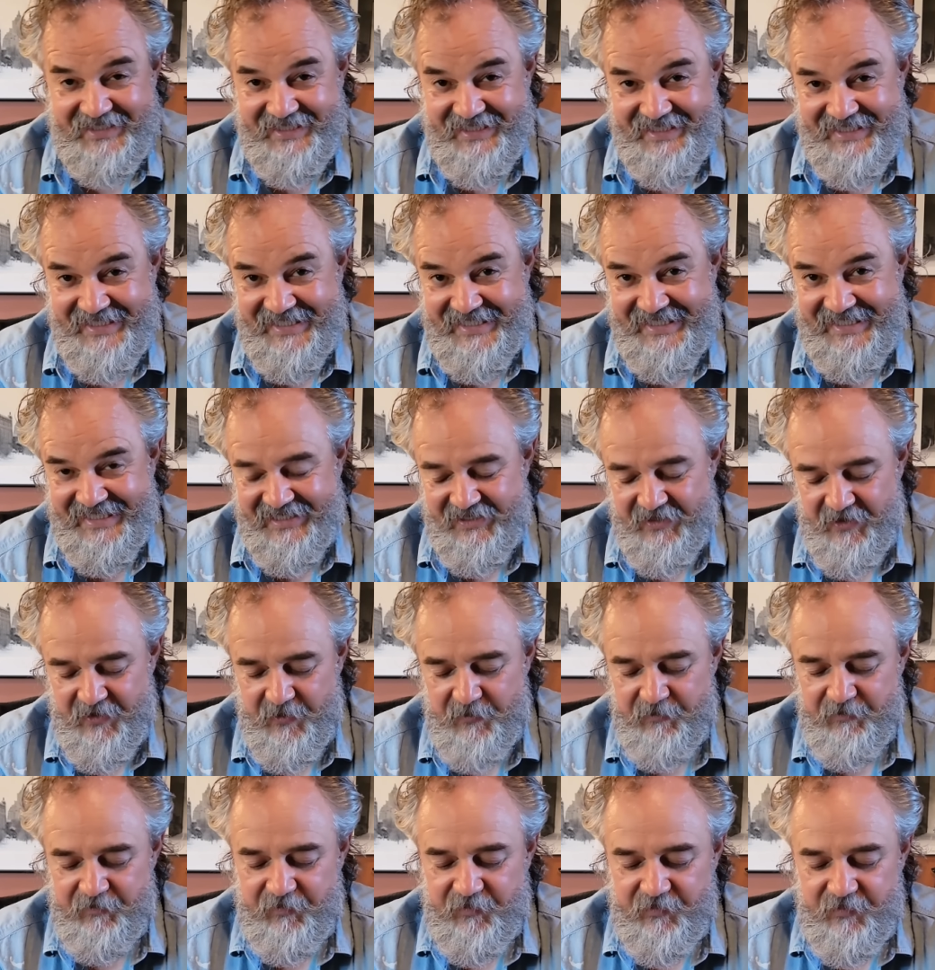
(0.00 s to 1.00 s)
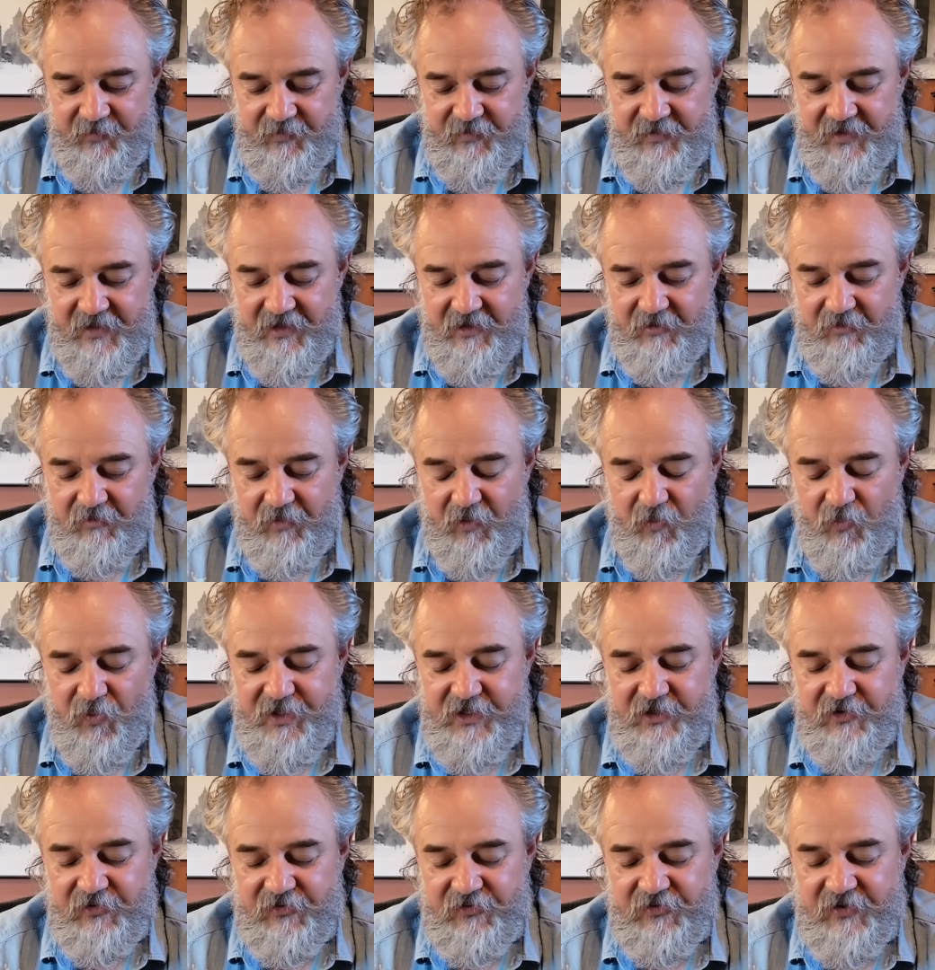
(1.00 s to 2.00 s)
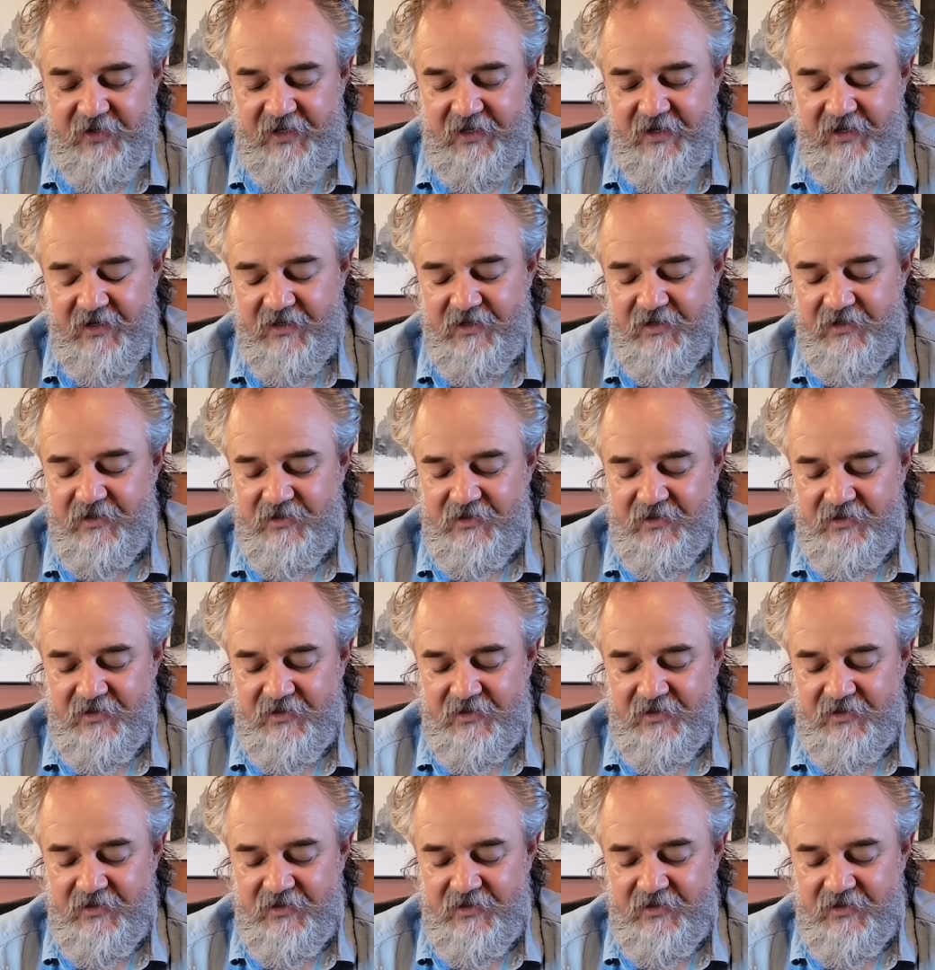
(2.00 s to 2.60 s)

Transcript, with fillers: but when you see it,